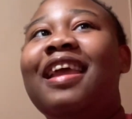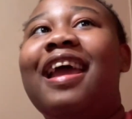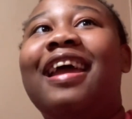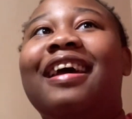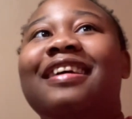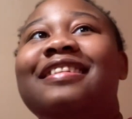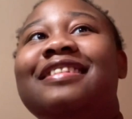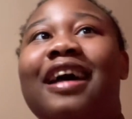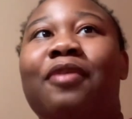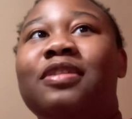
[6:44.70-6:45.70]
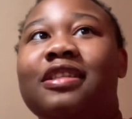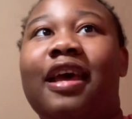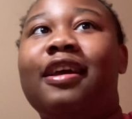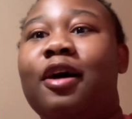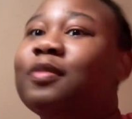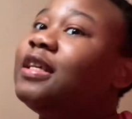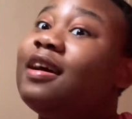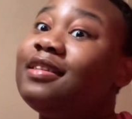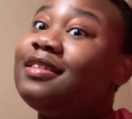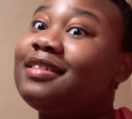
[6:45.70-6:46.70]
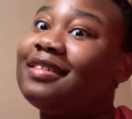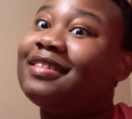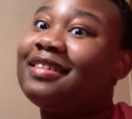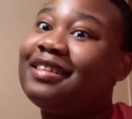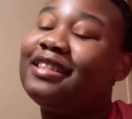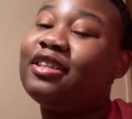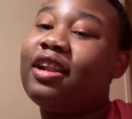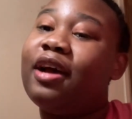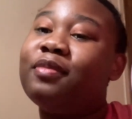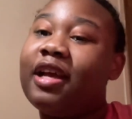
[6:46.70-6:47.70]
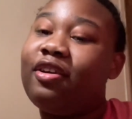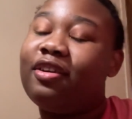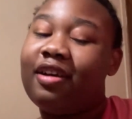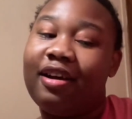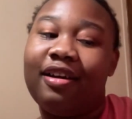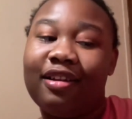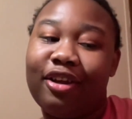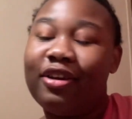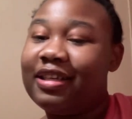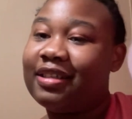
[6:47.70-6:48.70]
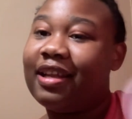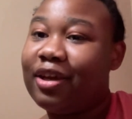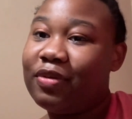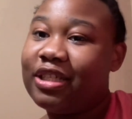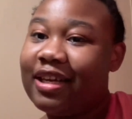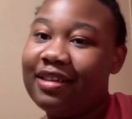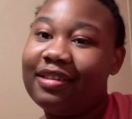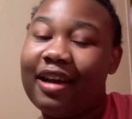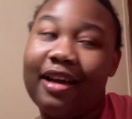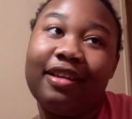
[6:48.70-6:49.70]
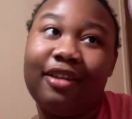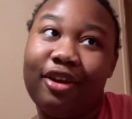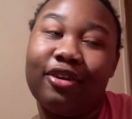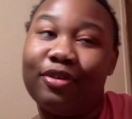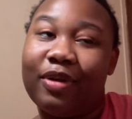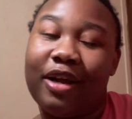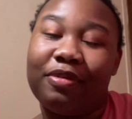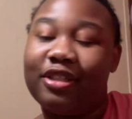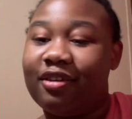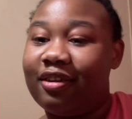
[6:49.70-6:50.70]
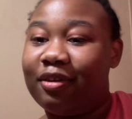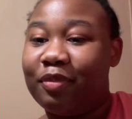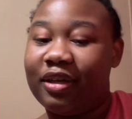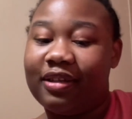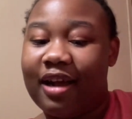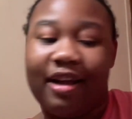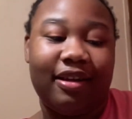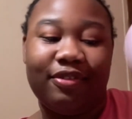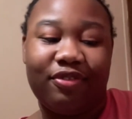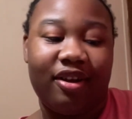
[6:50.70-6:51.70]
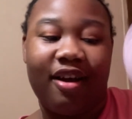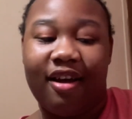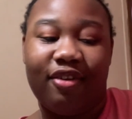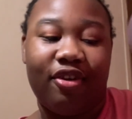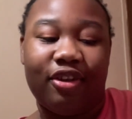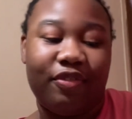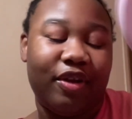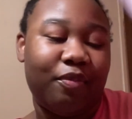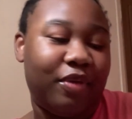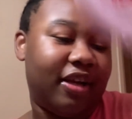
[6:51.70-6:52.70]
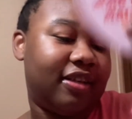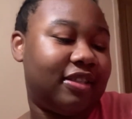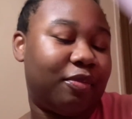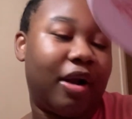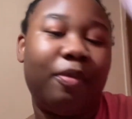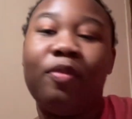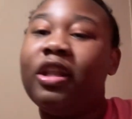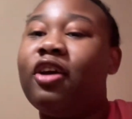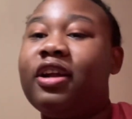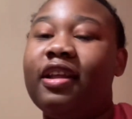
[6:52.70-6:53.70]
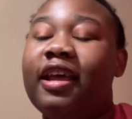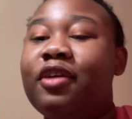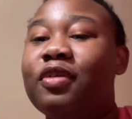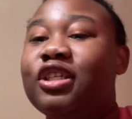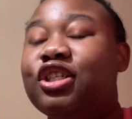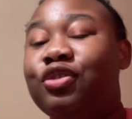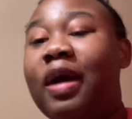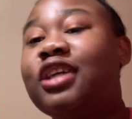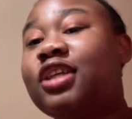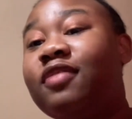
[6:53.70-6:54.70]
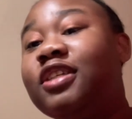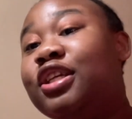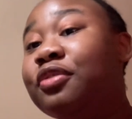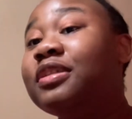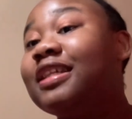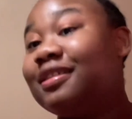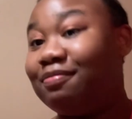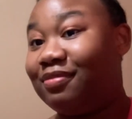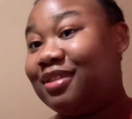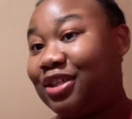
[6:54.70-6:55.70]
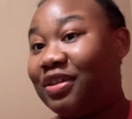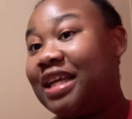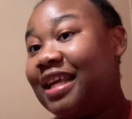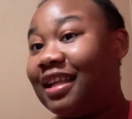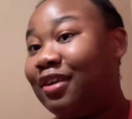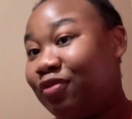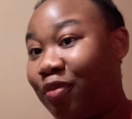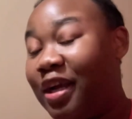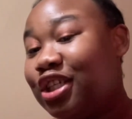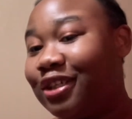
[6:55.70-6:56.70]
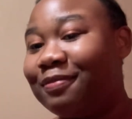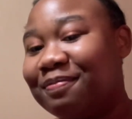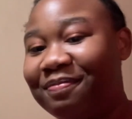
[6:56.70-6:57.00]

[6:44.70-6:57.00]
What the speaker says: And I was like obsessed. So now I'm like learning sign language again. I learned when I was younger, but I forgot all of it because the problem with learning a language is you actually have to use it to retain that information.